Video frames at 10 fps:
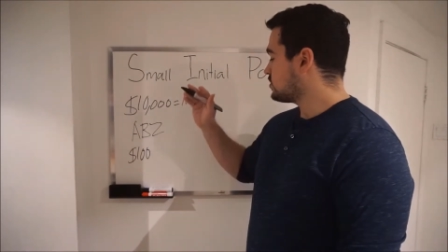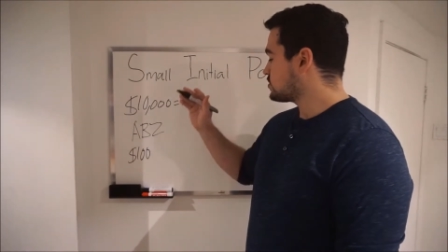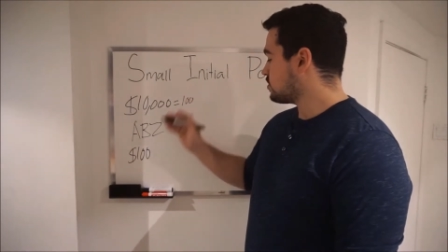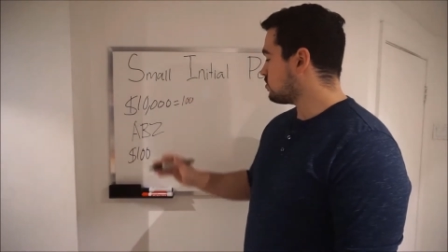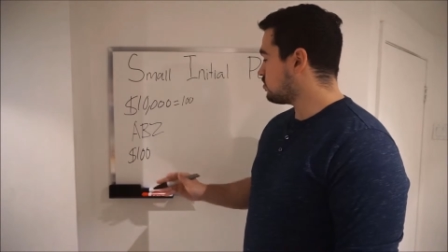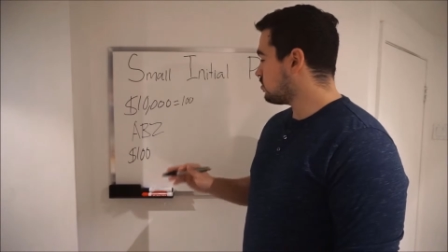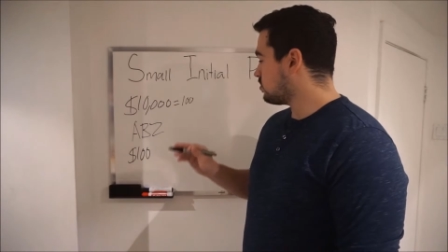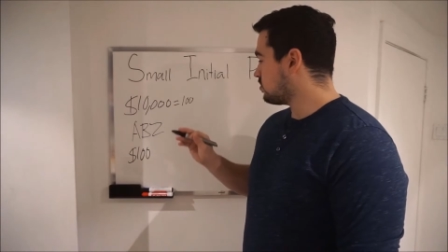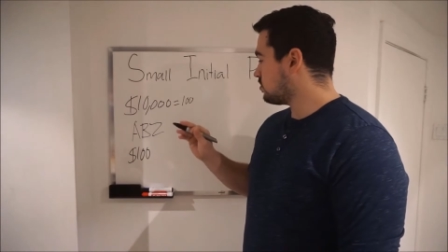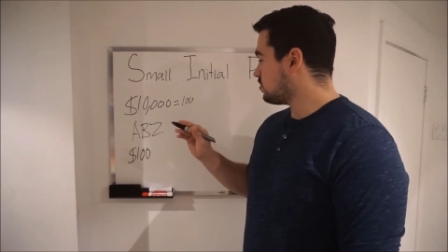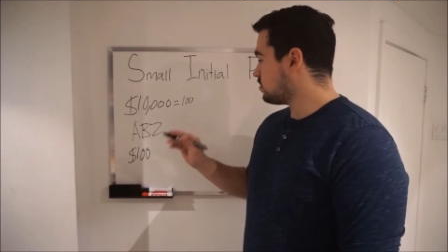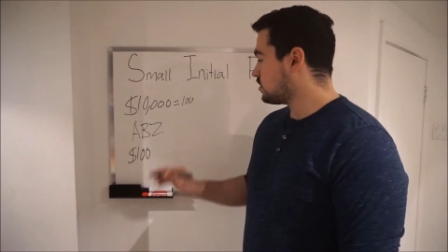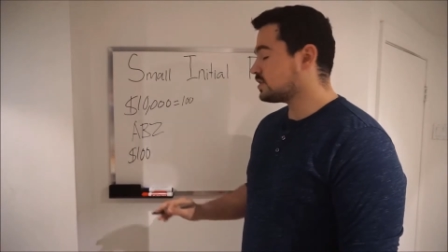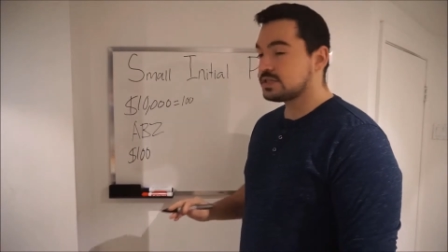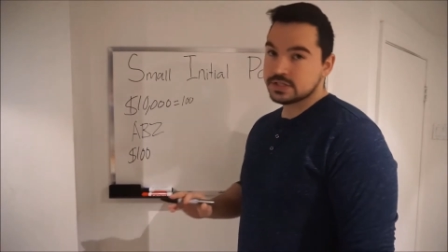So
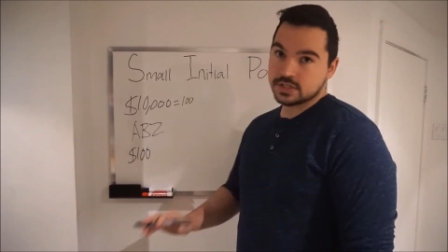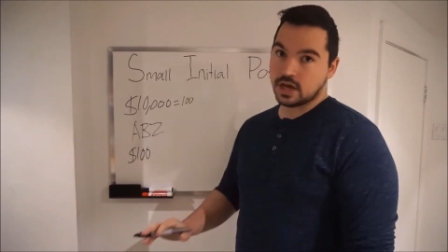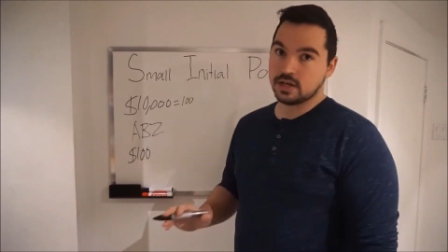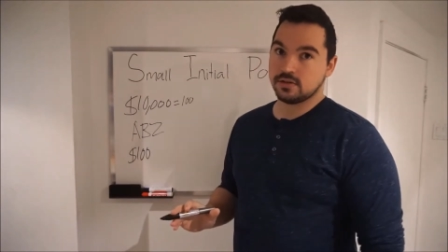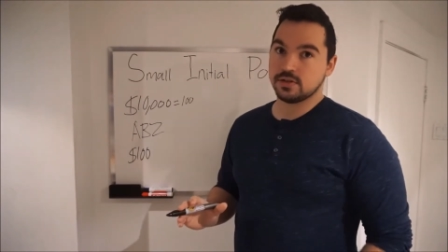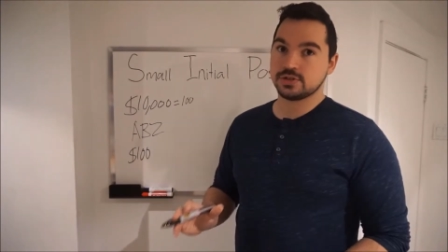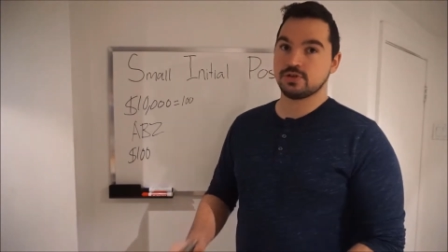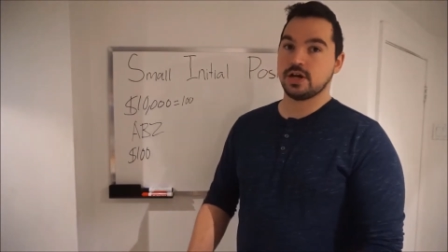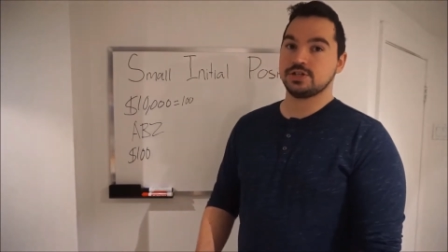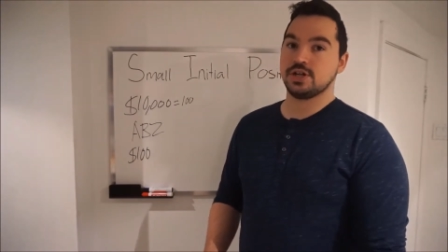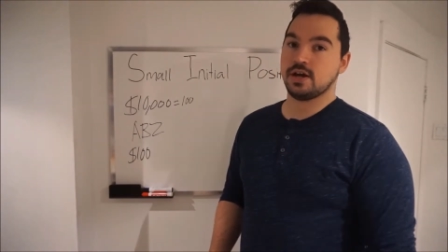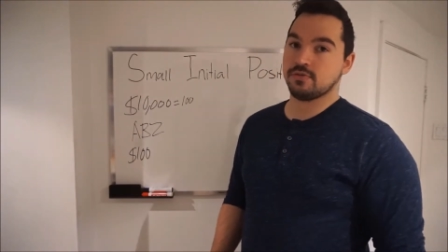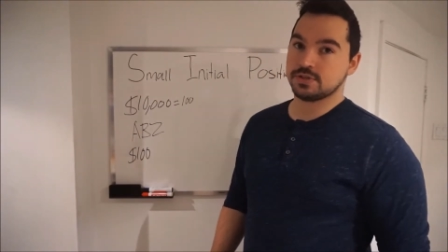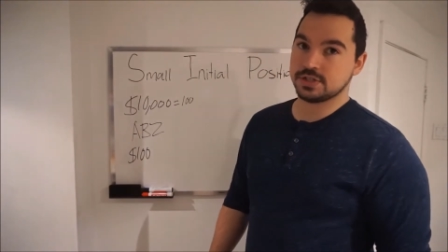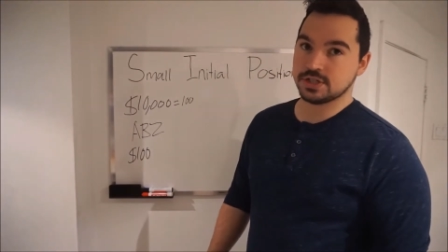this is not the strategy I
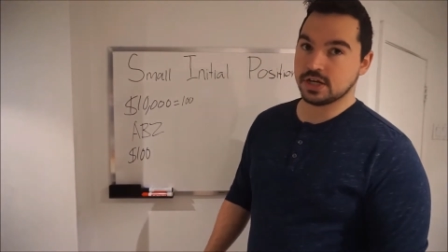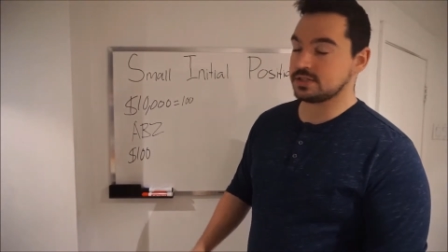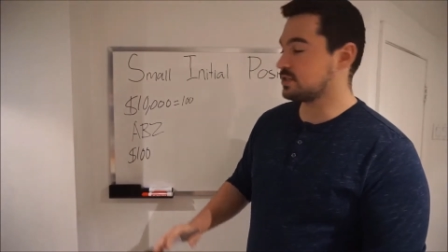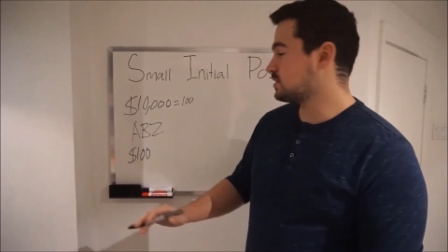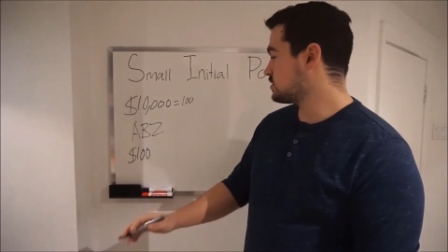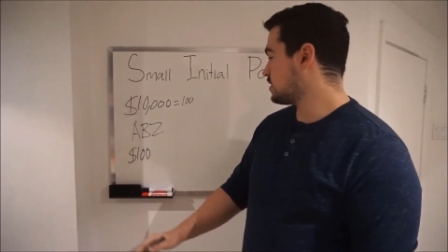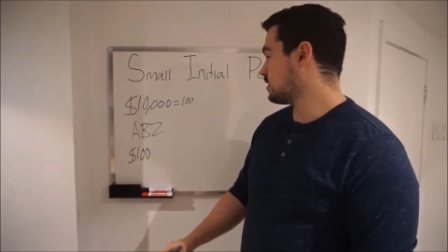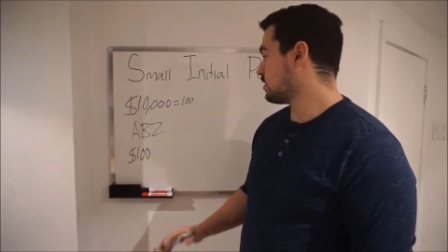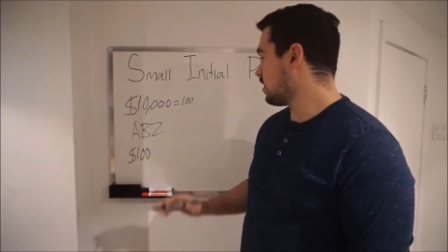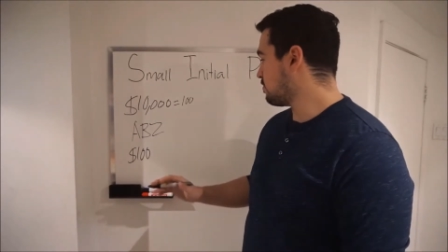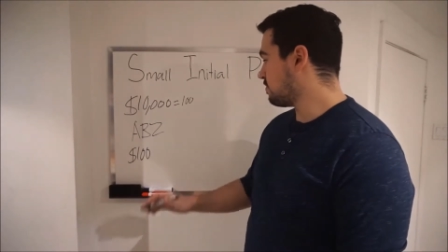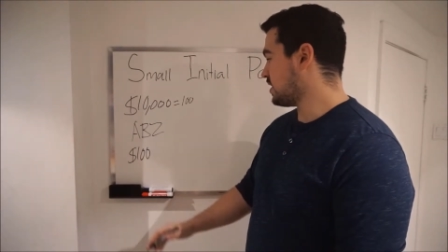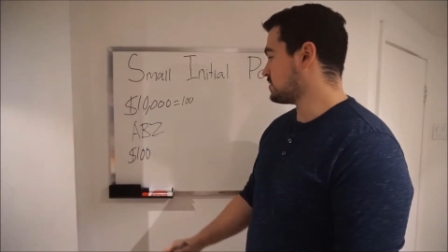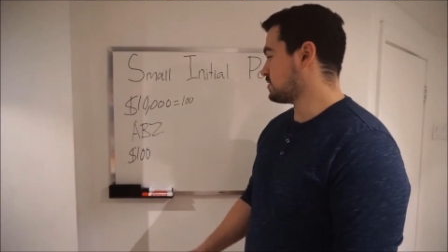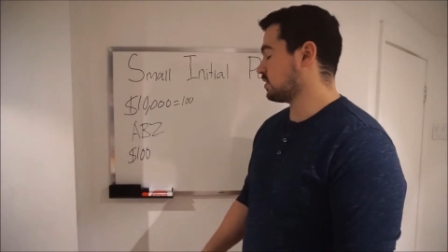would suggest. This is like a
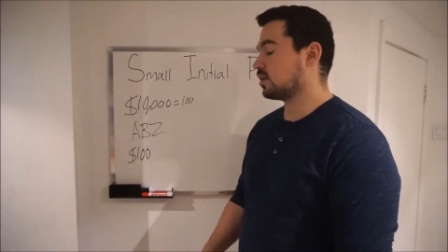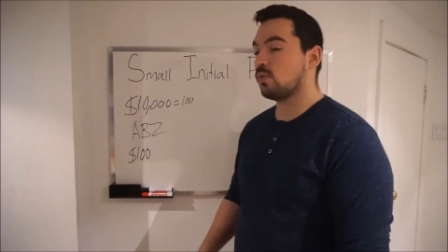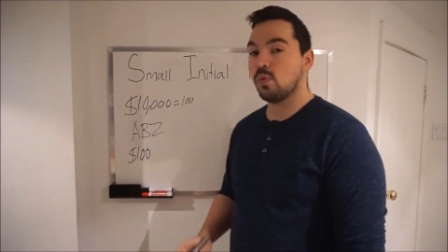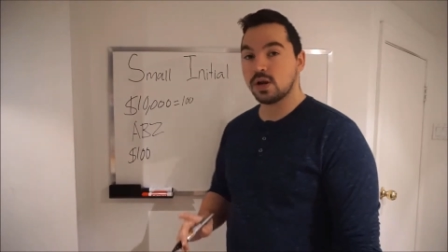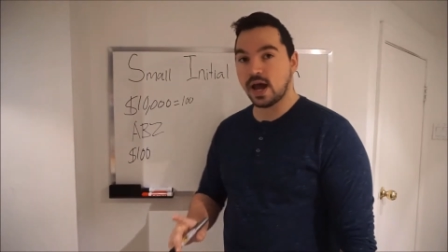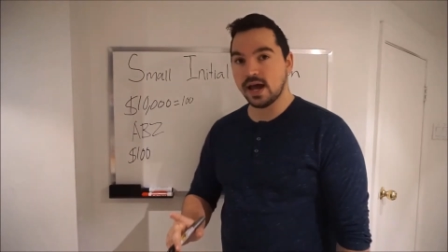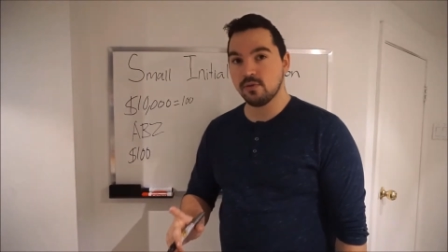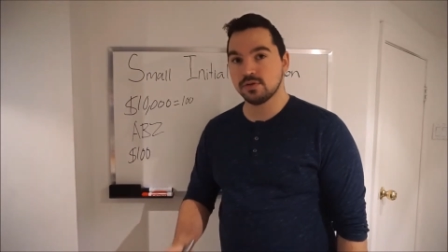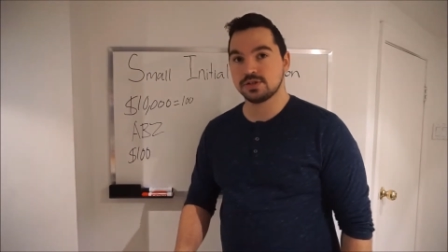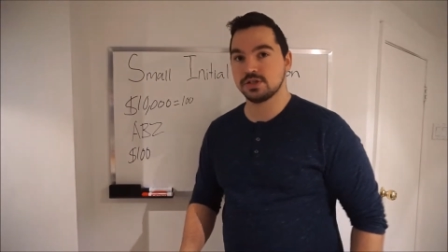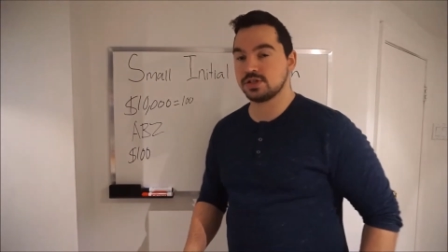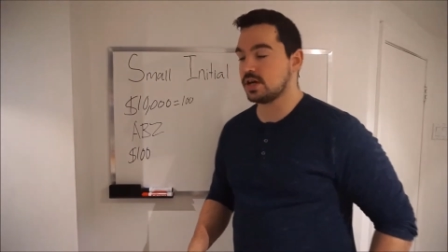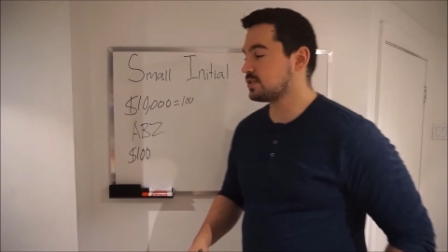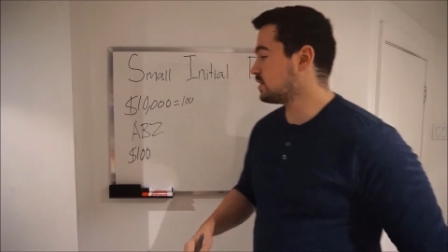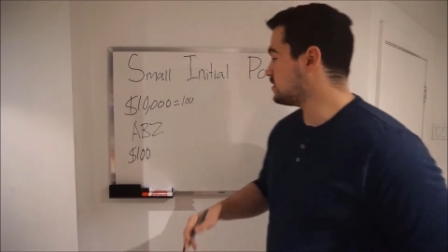basic. What I would
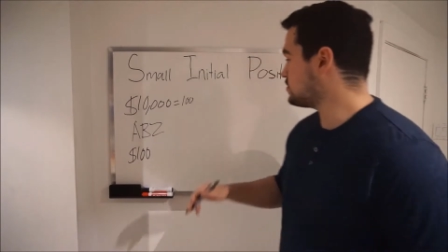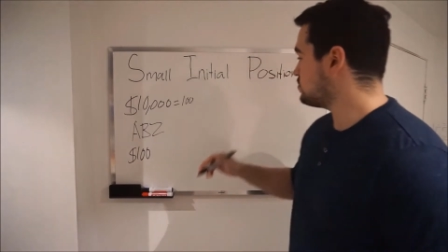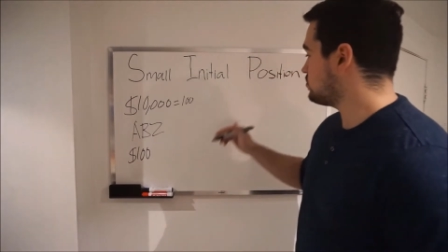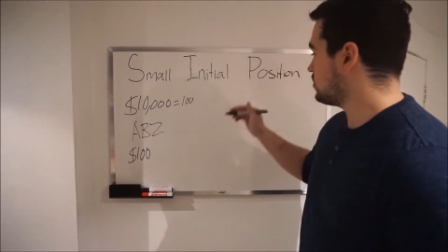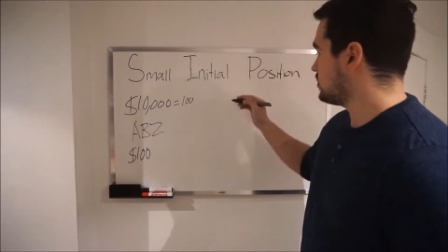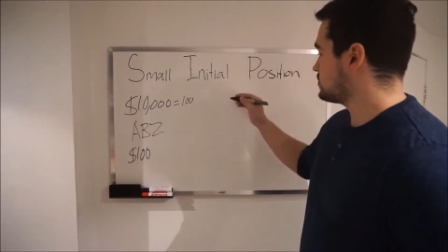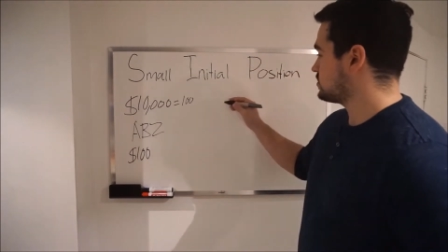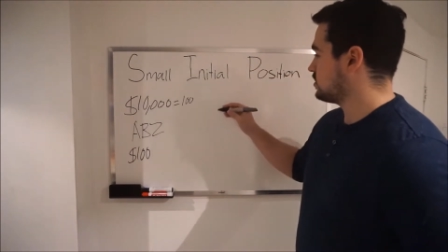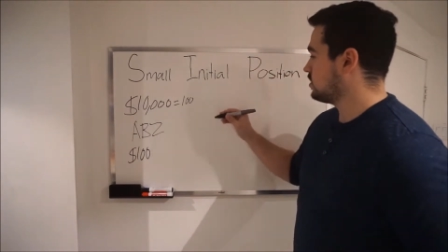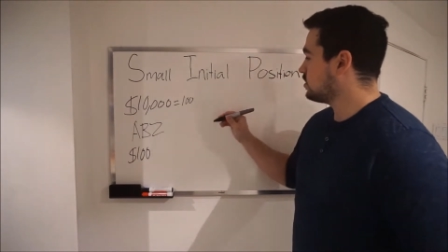suggest is you do this.